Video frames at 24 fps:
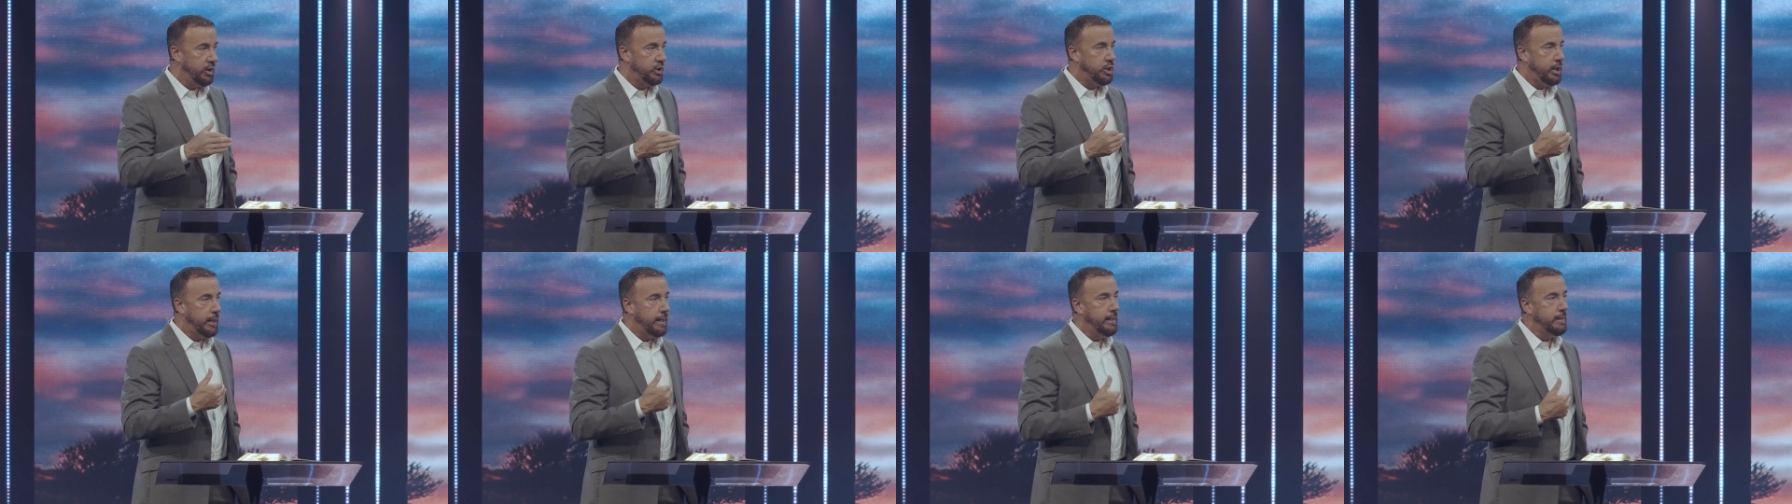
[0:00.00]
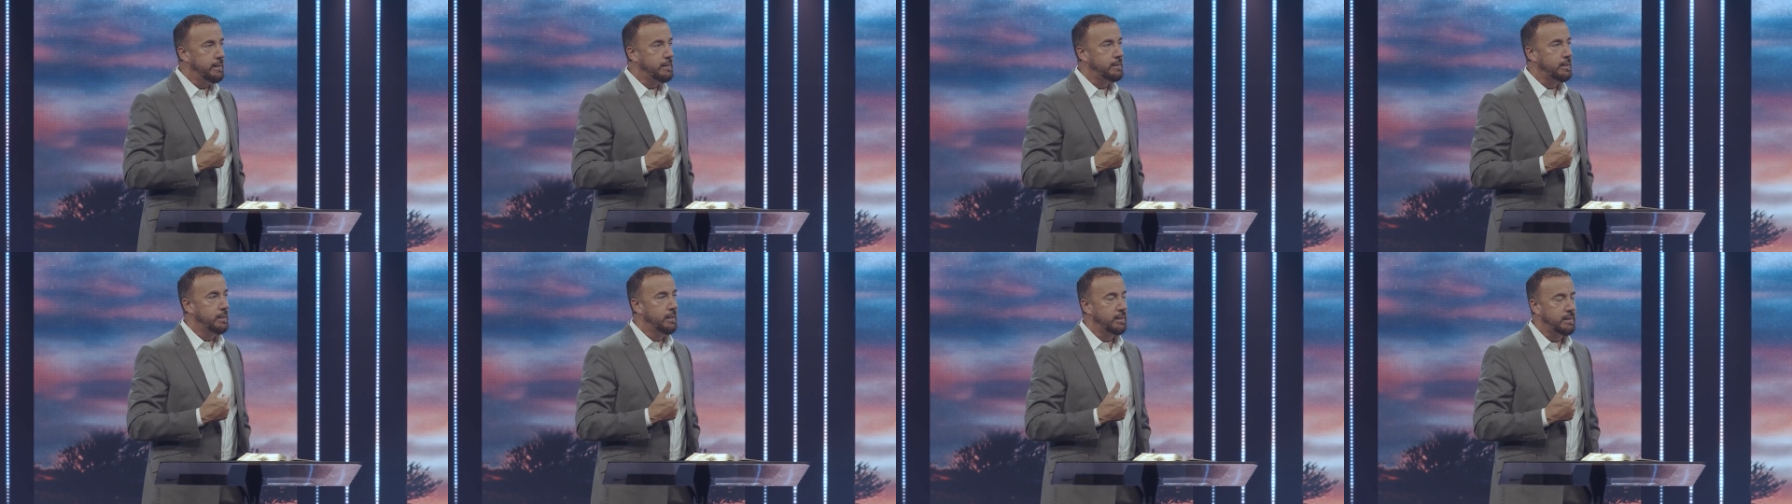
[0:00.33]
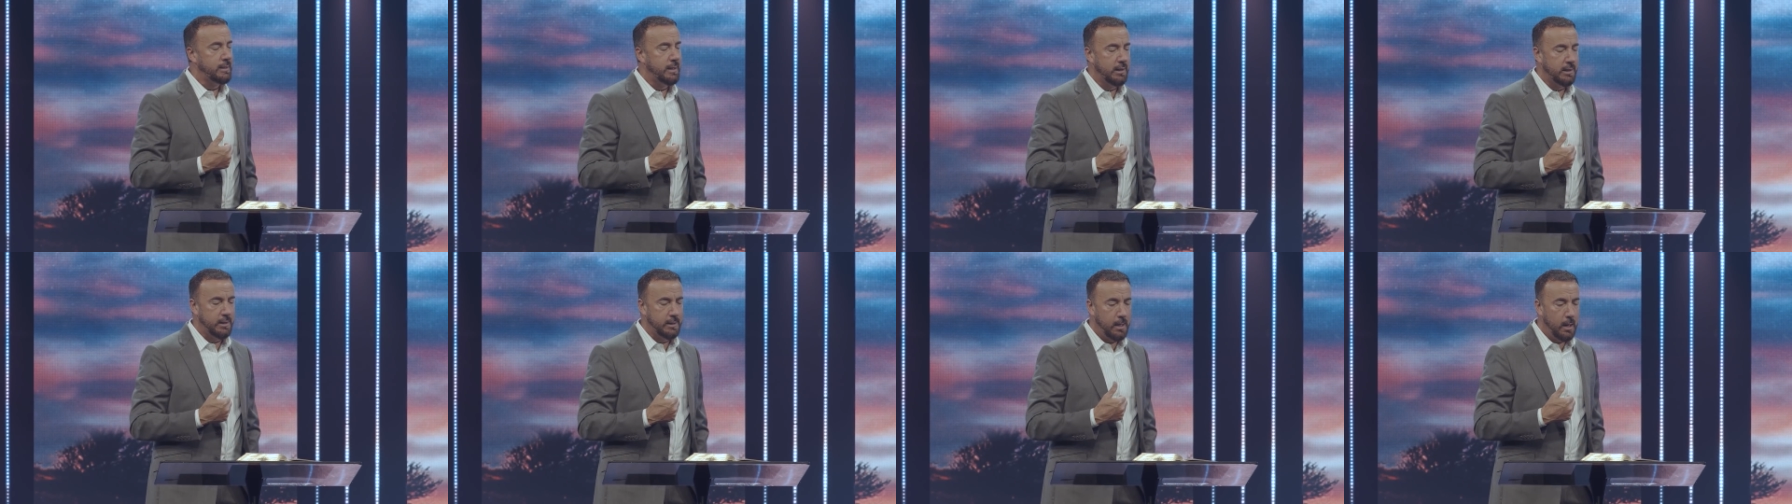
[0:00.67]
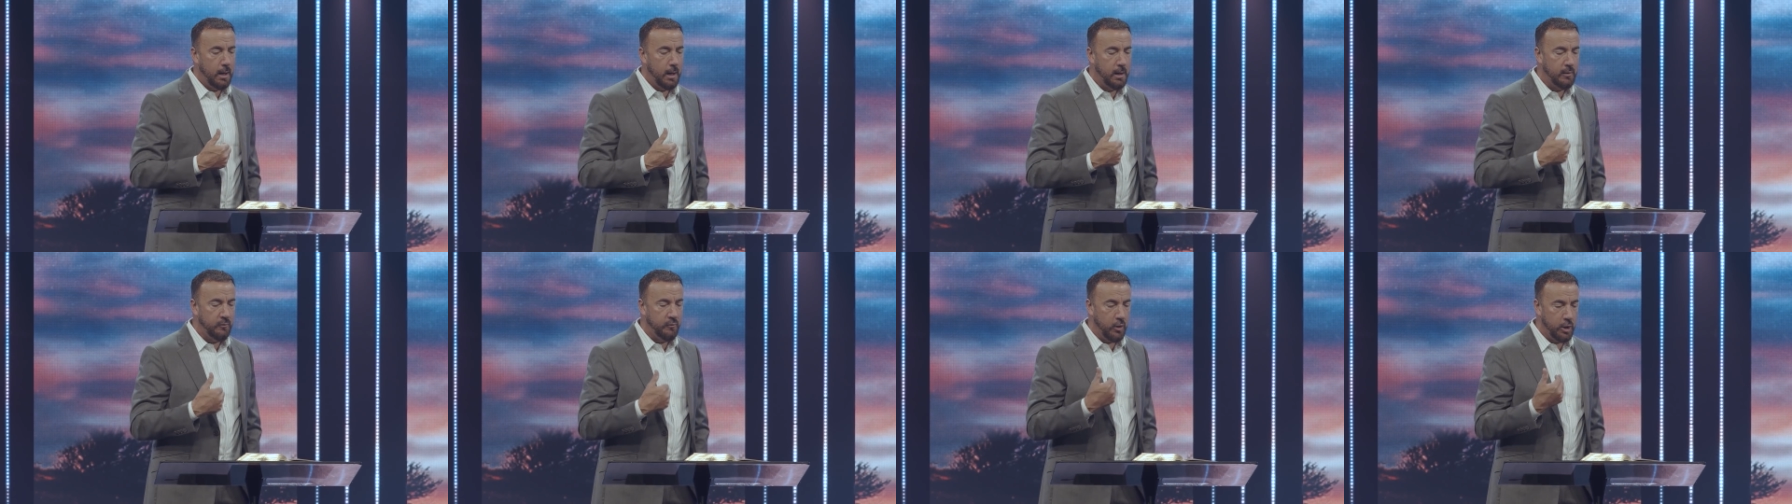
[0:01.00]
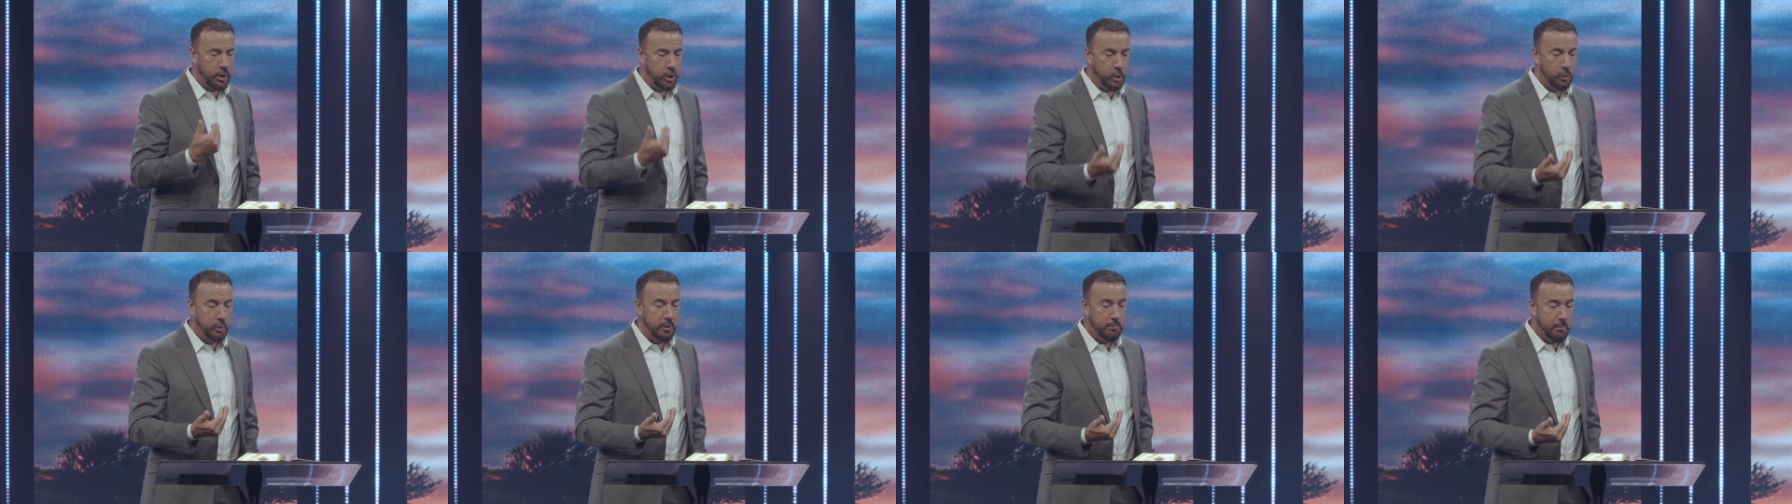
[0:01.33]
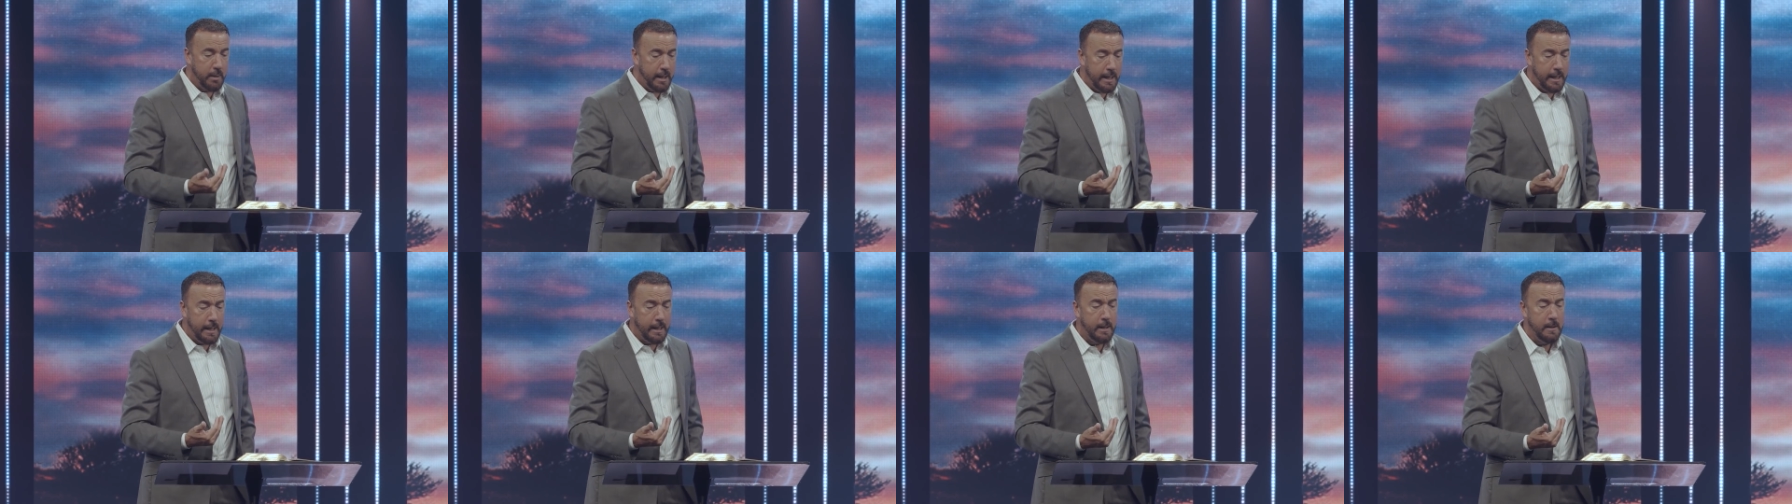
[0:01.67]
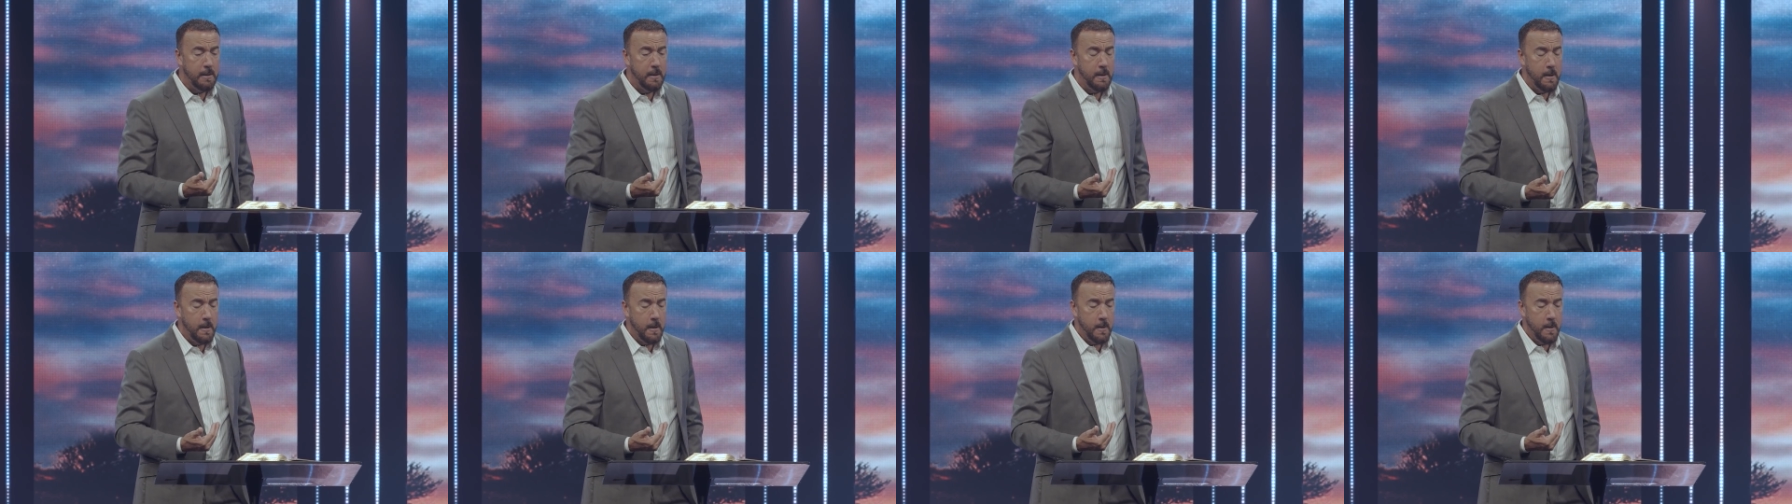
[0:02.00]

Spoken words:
Jesus has done for you and me.